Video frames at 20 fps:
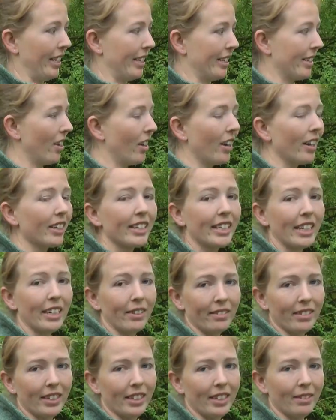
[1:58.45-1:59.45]
It's hard to
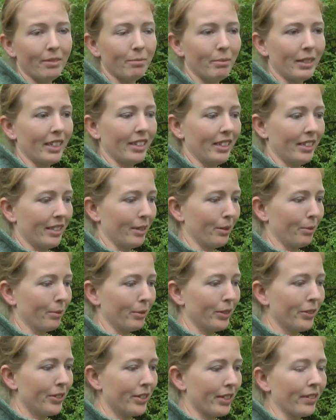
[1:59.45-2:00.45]
get rid of because
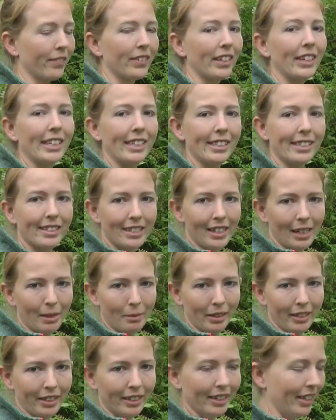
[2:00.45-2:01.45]
the roots are very
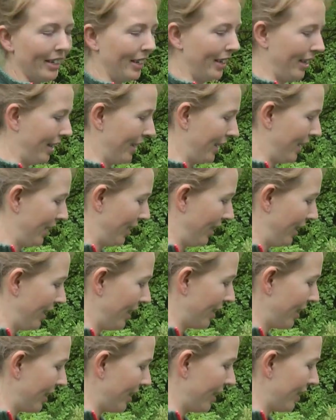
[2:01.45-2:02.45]
stubborn,
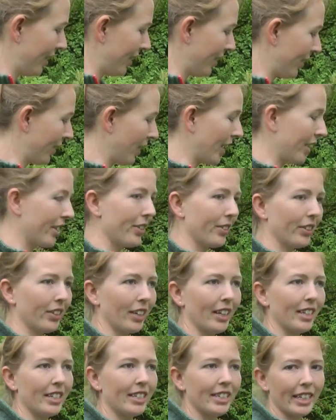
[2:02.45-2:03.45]
and you got to do a
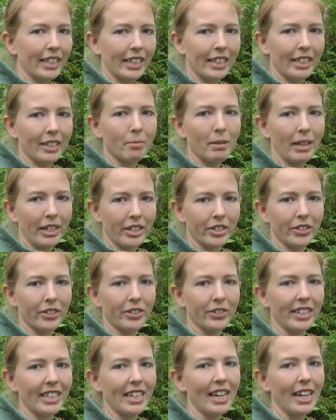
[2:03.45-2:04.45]
lot of digging to make sure you get